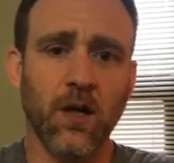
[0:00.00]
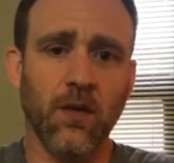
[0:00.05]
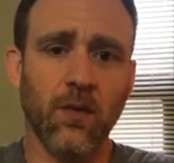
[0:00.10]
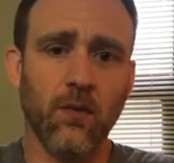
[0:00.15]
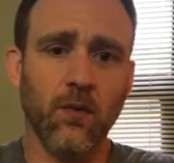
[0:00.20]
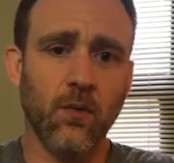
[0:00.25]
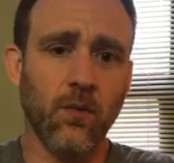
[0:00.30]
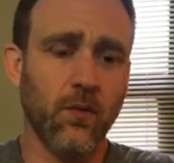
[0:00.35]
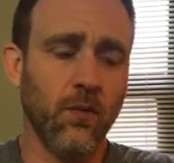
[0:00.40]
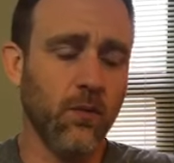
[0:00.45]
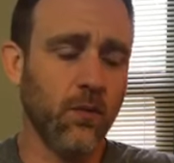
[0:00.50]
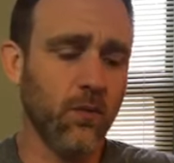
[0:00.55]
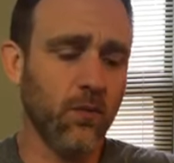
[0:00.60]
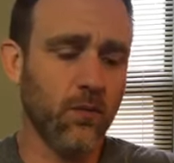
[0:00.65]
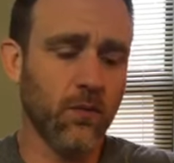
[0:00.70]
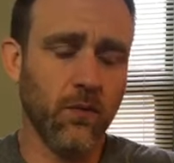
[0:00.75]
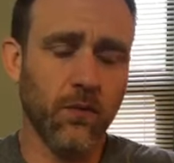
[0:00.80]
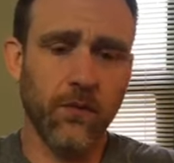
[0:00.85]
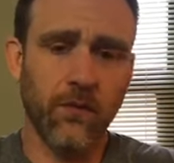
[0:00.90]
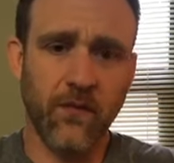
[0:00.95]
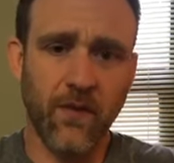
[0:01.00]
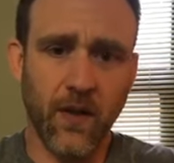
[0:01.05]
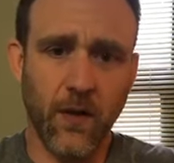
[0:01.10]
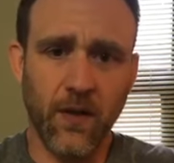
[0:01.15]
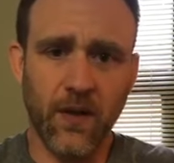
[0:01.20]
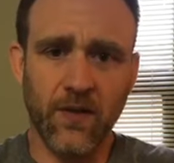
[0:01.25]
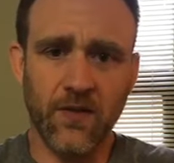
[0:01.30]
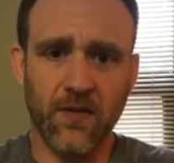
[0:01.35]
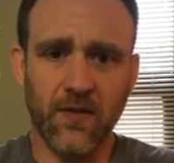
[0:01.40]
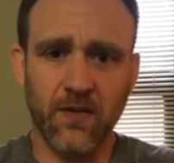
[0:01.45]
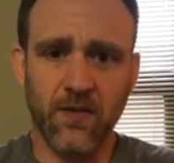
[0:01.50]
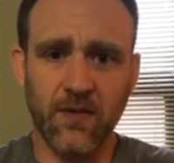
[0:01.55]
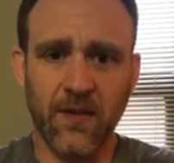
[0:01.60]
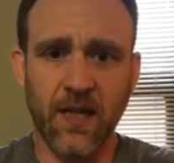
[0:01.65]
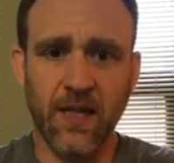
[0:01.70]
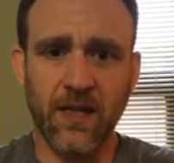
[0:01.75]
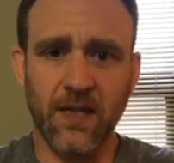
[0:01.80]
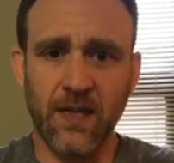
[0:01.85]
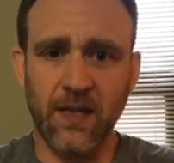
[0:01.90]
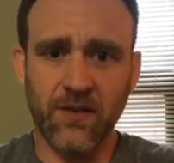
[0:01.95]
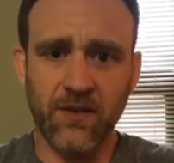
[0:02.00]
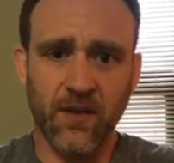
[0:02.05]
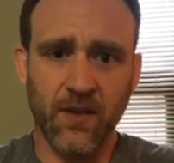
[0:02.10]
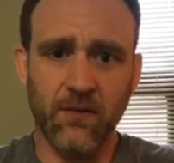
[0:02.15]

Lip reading: through various techniques